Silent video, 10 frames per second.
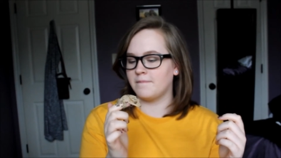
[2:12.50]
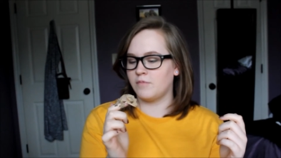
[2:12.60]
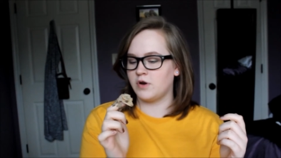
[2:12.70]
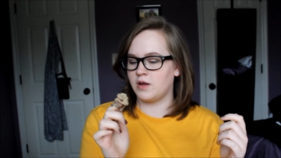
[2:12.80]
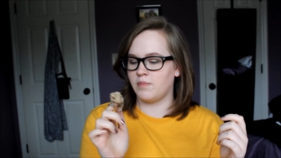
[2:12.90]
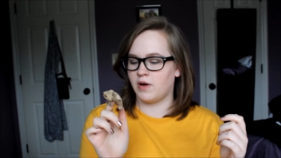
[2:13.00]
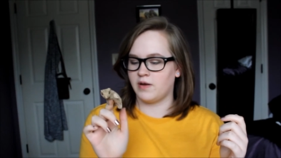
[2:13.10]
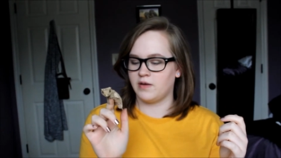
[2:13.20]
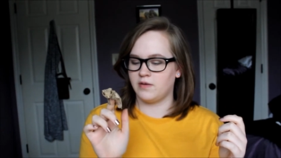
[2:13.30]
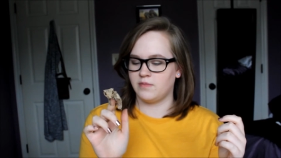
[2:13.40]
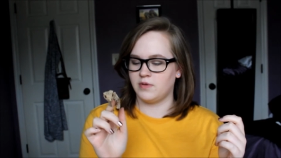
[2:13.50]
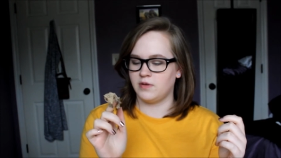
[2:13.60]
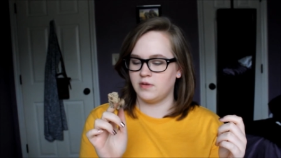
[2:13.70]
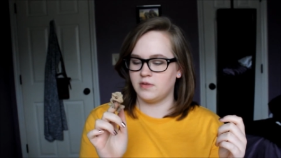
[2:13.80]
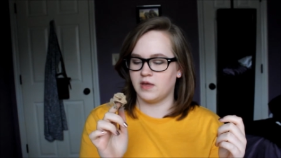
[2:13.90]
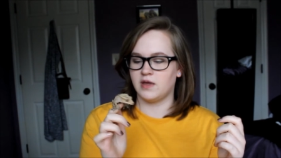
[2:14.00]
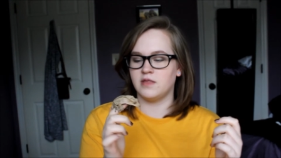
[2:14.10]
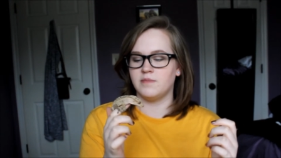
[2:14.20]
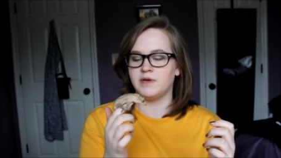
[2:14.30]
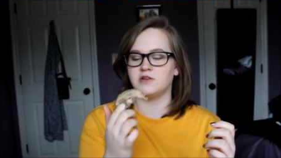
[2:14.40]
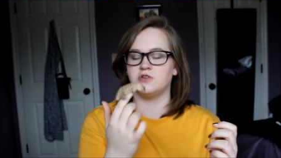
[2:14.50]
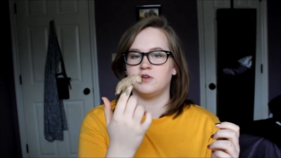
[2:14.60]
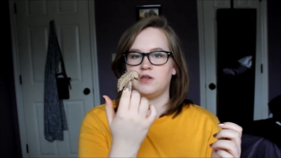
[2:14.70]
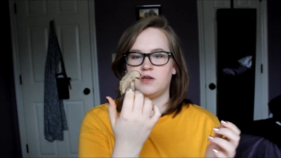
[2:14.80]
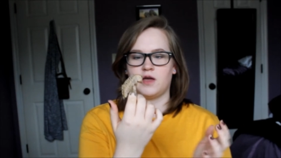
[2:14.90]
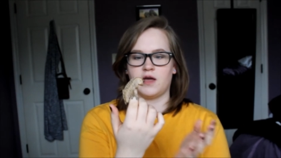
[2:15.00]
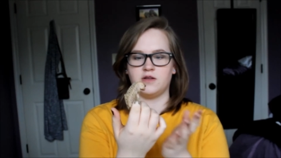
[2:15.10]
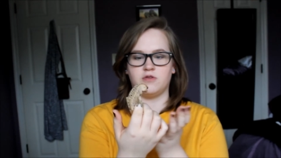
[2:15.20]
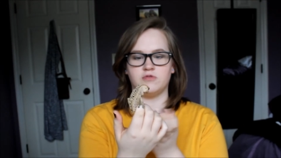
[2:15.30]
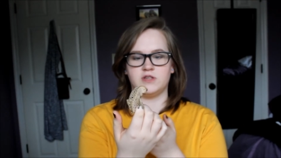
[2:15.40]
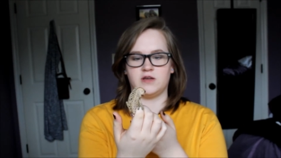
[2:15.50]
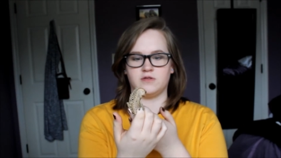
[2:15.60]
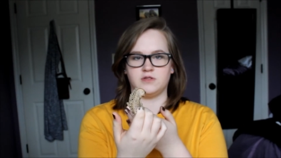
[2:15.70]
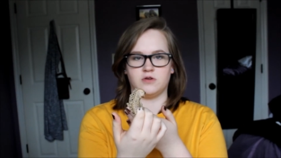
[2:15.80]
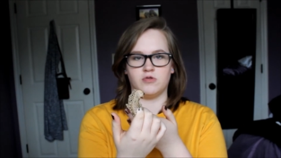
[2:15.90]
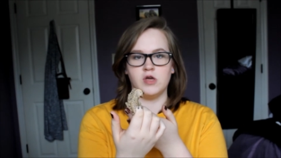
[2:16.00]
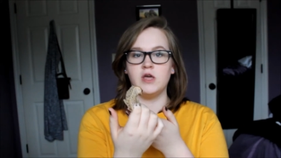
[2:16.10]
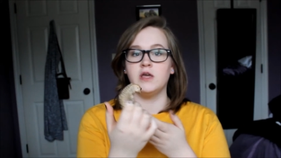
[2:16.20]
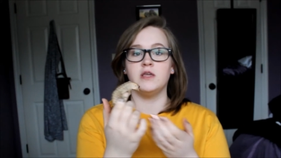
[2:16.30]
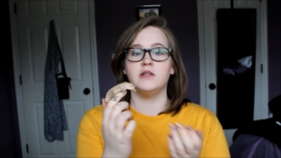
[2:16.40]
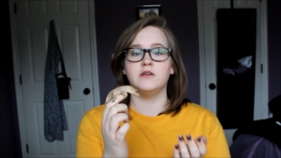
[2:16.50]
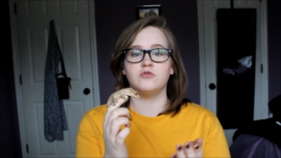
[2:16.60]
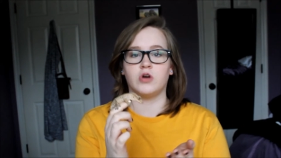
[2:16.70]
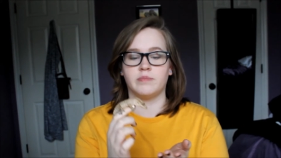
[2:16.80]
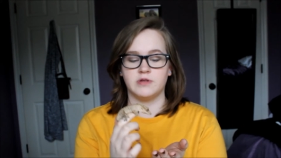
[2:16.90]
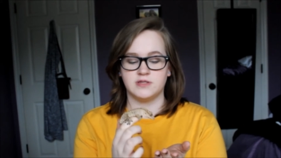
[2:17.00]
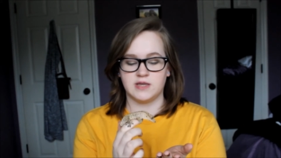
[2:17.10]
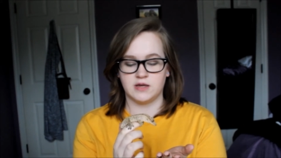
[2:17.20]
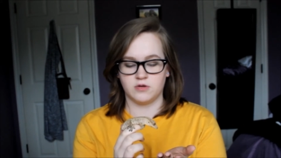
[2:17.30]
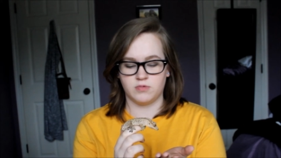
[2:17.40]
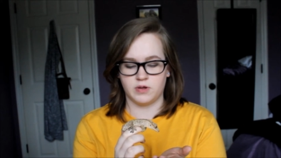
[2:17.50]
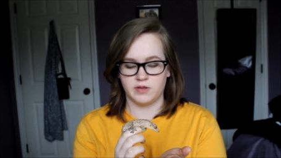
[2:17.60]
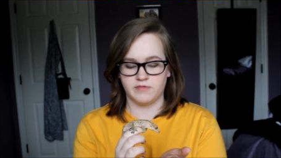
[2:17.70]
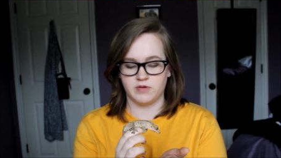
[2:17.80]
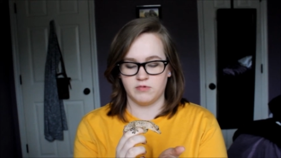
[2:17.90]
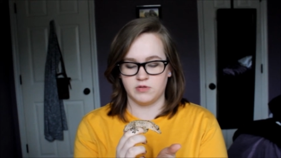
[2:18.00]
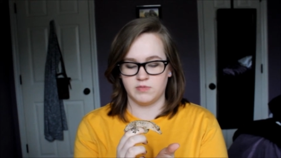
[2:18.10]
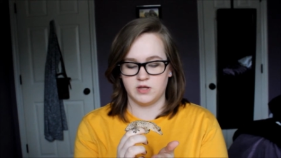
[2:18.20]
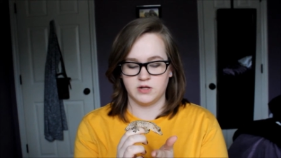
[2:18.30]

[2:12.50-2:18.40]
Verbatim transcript: when I bought him, like in the picture, he had no tail, so he didn't drop his tail while living with me.